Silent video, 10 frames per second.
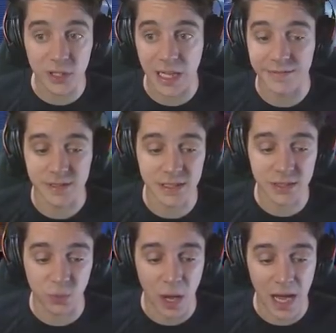left. This is
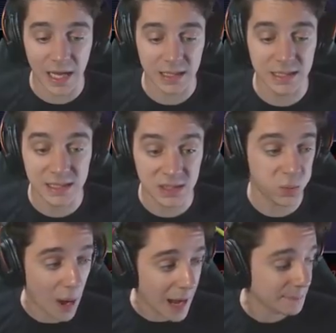why. This is
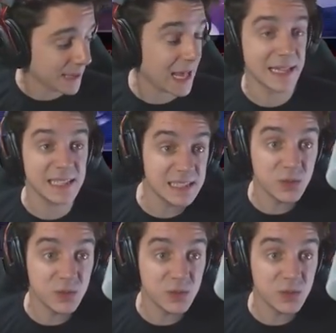why I'm dead. This is